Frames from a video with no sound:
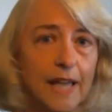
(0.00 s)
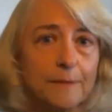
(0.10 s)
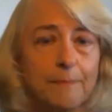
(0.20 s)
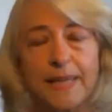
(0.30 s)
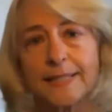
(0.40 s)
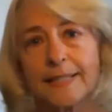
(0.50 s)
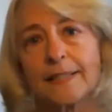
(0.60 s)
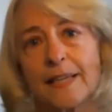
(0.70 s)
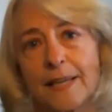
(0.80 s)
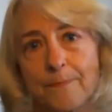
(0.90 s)
And
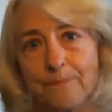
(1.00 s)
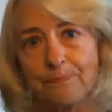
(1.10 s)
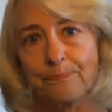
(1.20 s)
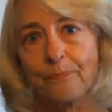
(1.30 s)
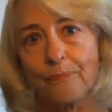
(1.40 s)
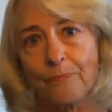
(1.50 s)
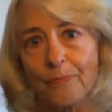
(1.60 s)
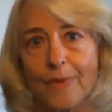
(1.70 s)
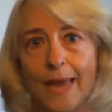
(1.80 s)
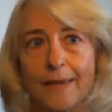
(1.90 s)
basically,
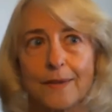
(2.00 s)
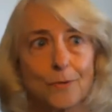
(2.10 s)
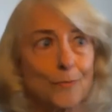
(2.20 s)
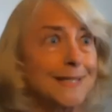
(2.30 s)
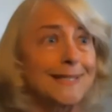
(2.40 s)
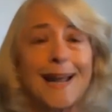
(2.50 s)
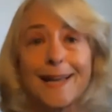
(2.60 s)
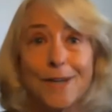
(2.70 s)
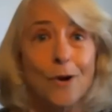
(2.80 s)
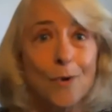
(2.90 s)
the reason
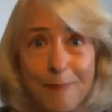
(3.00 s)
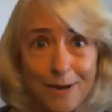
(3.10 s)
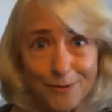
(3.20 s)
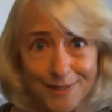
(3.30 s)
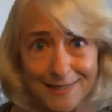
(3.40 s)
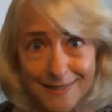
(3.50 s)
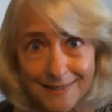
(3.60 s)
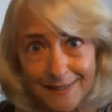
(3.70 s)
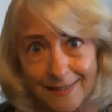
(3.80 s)
I know about this